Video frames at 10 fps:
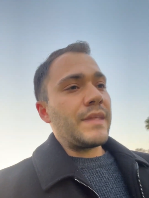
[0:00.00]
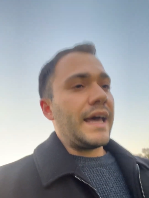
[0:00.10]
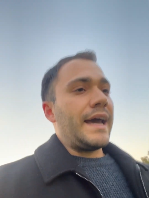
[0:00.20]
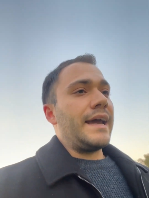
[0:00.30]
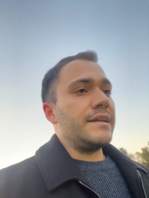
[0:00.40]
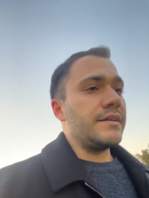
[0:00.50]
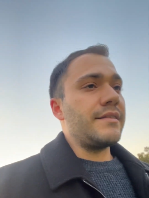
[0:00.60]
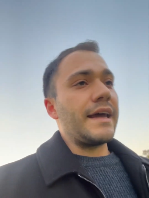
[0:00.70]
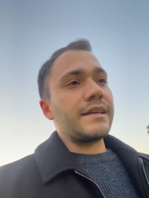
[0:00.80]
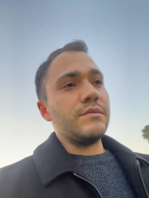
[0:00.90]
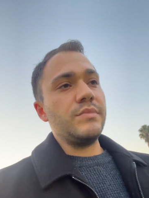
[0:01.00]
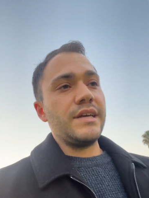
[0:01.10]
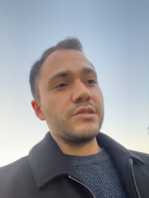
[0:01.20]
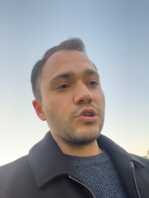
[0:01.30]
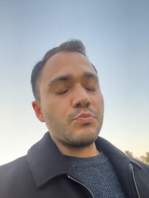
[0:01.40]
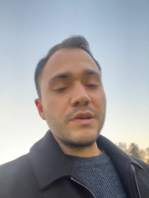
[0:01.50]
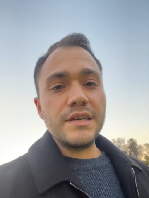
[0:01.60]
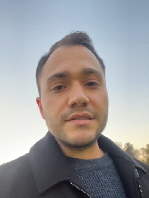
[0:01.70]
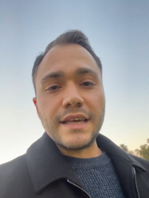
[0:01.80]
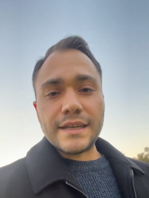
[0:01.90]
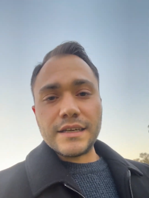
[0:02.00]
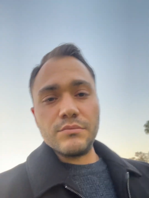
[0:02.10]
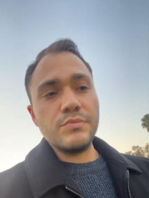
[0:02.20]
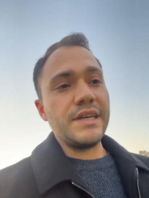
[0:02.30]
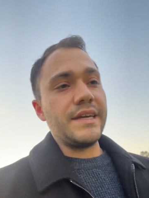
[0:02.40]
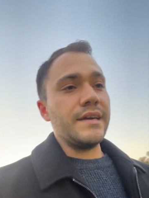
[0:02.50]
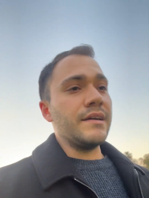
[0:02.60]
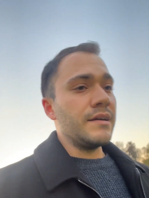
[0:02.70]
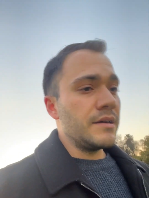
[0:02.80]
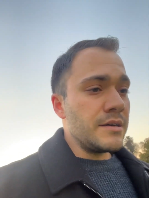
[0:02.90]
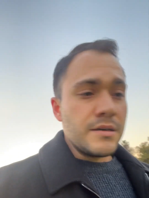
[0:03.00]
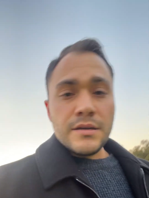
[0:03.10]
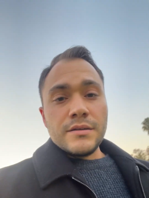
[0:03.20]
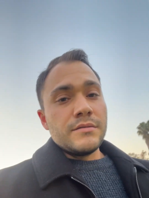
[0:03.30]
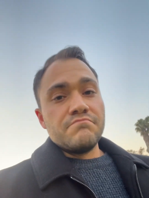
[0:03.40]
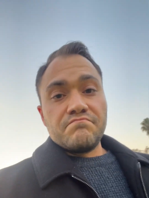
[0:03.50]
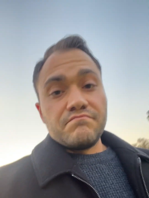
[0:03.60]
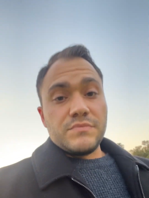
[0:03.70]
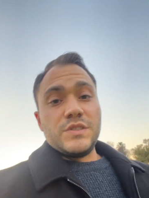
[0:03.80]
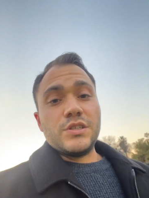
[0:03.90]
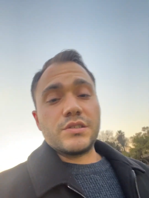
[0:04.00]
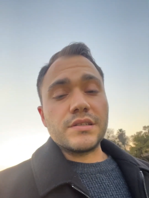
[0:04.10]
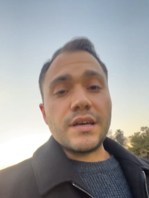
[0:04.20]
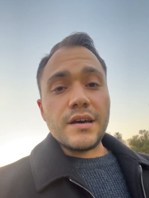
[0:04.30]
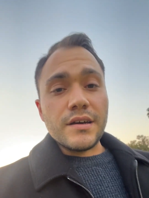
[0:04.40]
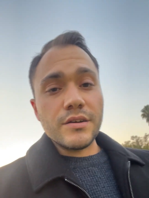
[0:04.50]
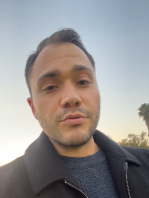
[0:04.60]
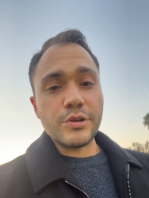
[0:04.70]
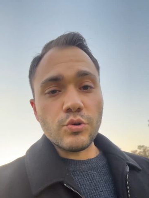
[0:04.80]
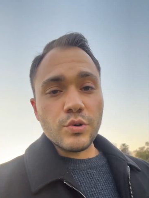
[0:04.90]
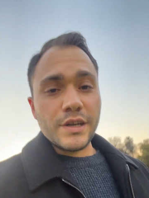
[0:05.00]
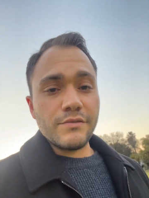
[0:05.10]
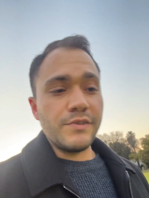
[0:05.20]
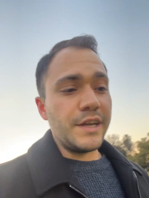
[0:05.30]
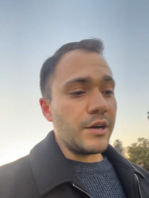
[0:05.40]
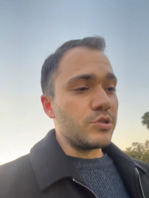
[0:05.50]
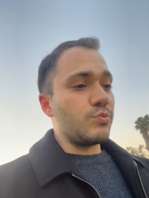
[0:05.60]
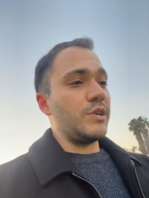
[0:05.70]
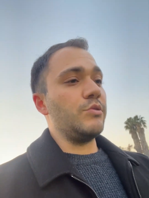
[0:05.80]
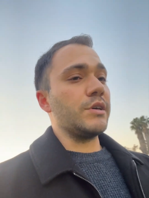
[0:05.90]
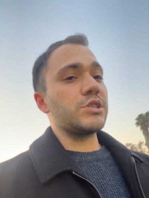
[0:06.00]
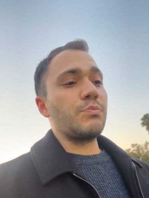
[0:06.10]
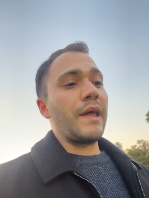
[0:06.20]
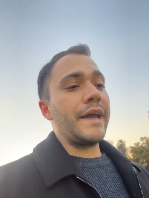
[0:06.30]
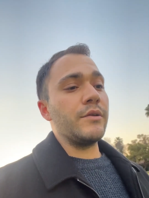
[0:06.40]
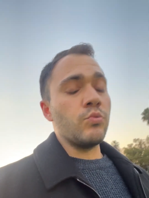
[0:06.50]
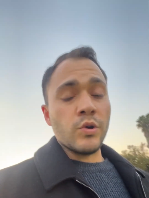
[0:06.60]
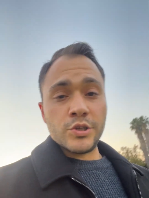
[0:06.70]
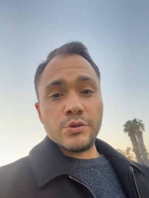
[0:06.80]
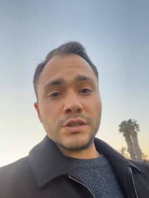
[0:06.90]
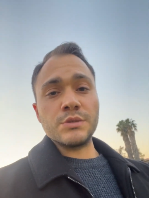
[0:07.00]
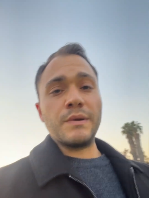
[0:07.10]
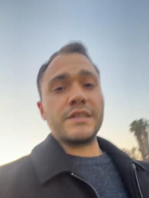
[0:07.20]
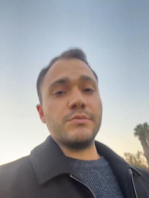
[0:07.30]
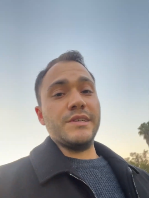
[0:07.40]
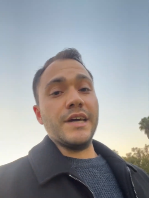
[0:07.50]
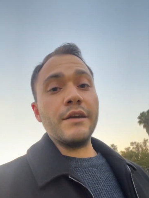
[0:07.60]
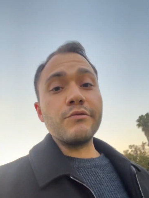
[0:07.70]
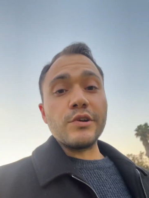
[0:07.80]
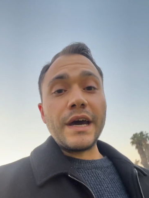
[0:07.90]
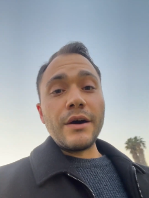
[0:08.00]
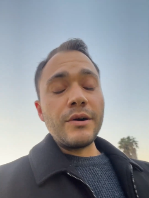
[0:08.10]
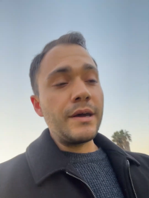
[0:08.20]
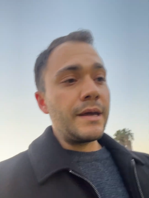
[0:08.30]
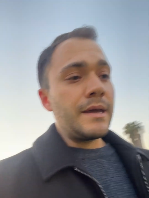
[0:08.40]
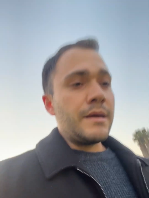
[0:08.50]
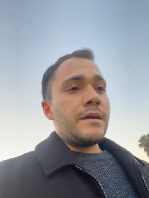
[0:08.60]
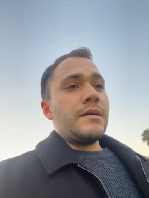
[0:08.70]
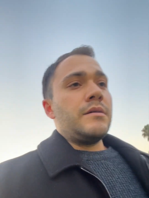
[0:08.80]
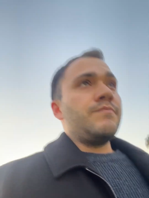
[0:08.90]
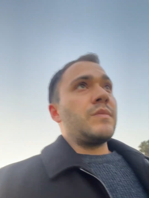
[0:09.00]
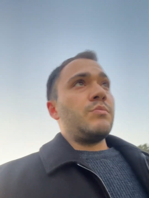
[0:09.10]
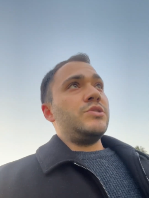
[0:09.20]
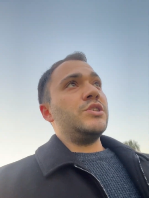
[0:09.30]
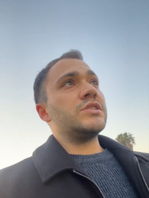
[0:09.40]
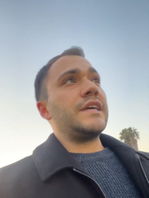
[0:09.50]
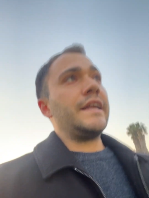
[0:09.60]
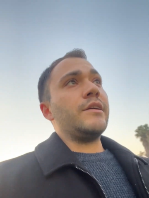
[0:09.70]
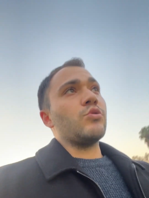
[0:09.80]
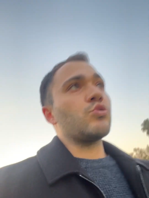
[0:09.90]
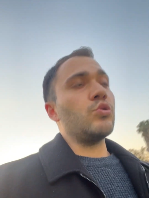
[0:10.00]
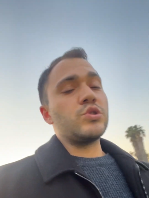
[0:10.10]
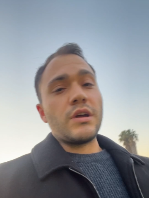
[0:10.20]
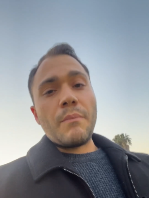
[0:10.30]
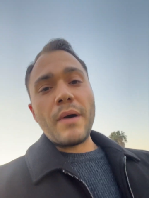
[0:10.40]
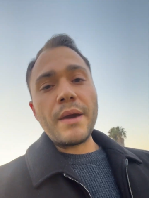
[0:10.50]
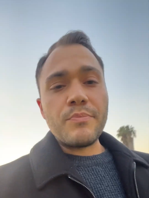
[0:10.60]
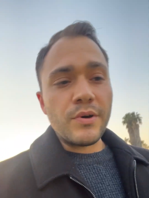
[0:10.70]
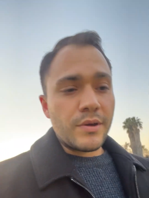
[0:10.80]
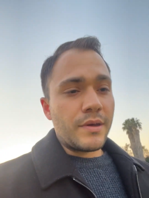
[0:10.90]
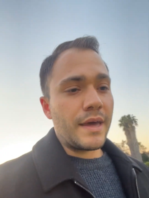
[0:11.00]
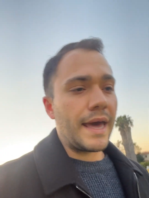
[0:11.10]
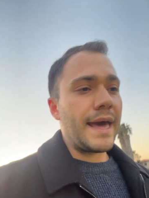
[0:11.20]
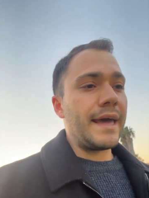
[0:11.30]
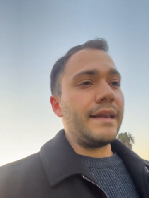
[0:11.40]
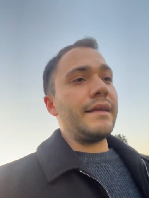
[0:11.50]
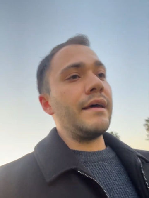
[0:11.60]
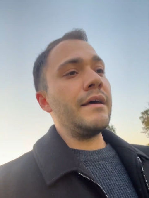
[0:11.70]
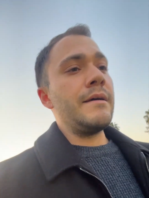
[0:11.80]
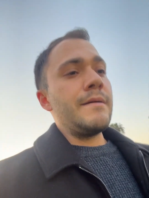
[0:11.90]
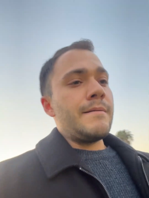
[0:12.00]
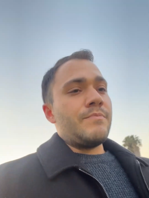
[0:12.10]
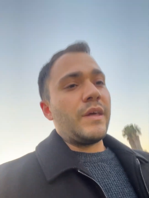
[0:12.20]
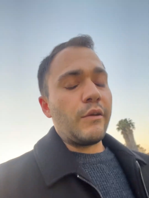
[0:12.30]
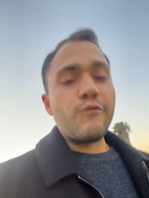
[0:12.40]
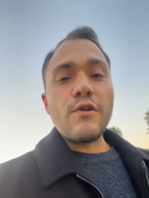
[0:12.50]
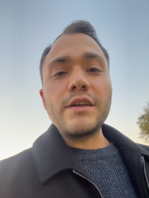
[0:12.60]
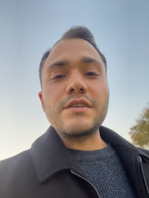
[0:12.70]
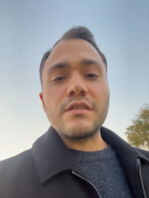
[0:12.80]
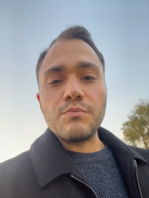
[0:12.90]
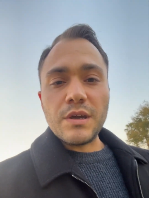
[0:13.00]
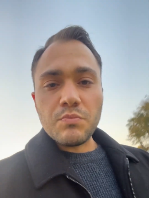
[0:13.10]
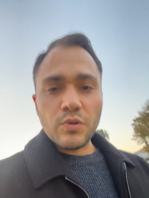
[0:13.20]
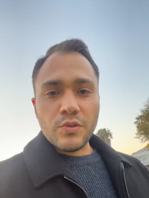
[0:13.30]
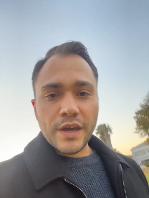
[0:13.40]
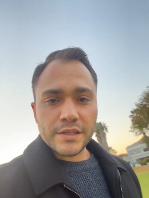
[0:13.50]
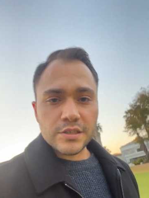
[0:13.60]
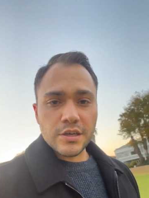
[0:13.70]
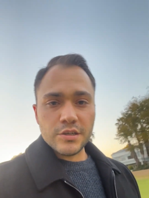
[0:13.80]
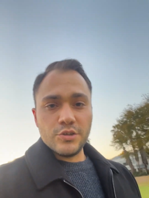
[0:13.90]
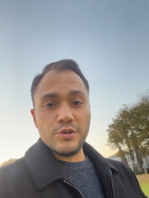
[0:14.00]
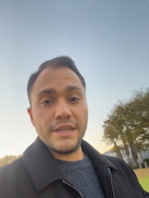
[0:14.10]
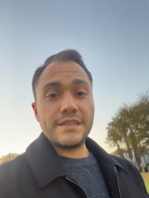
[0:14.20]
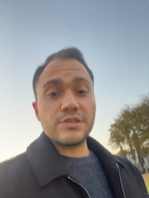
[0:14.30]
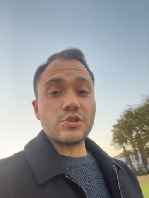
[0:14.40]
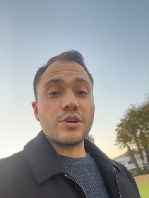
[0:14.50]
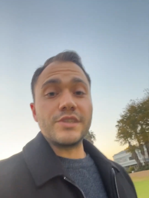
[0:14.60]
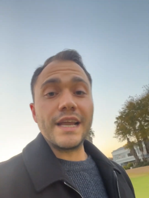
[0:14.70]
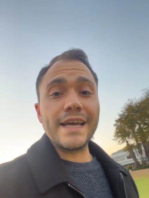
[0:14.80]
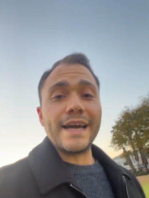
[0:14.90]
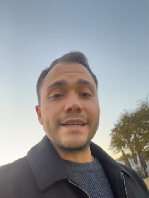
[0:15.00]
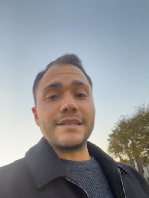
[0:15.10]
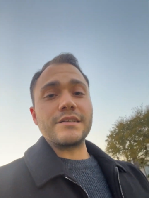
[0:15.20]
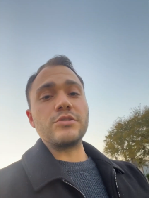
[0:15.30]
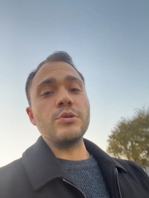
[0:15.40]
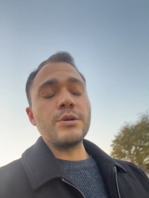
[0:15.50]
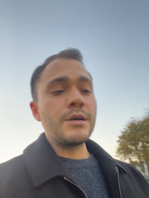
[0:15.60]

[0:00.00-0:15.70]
And that can be SOPs, that can be just recording videos where you explain what you expect to be done for now. But just getting your thoughts on paper and in front of the people that you need to start delegating to.